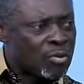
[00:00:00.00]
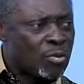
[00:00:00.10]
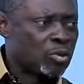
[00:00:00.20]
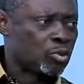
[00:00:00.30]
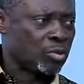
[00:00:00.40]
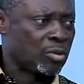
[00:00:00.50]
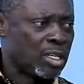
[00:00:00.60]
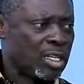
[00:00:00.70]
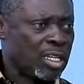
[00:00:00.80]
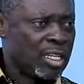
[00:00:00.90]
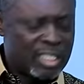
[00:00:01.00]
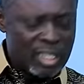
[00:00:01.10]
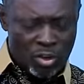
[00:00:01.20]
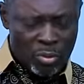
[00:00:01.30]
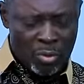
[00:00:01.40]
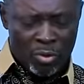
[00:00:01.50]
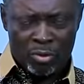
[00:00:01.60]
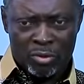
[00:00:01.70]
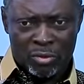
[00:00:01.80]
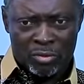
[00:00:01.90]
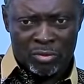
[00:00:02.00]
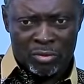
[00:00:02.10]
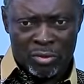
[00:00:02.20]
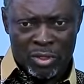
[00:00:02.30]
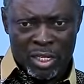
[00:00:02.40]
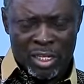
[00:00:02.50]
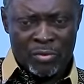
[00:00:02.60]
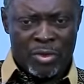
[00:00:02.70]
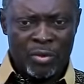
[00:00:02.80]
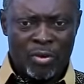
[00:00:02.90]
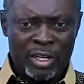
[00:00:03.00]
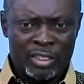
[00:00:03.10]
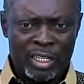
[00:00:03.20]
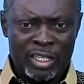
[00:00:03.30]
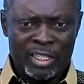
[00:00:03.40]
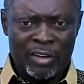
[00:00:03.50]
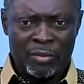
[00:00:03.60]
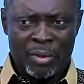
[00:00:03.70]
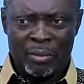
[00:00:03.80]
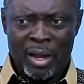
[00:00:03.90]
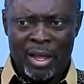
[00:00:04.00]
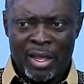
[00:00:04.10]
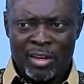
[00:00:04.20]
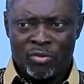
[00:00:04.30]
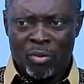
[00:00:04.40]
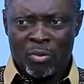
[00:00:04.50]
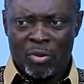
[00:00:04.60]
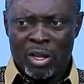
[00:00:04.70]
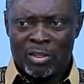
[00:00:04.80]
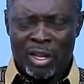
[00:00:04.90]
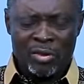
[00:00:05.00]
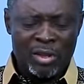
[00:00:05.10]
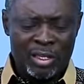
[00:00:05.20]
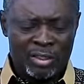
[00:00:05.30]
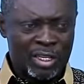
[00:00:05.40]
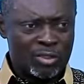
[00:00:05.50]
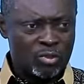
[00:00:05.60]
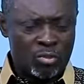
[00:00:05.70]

di won so nti enko mo condom iwi enko ka se H I V wi aba no mo sex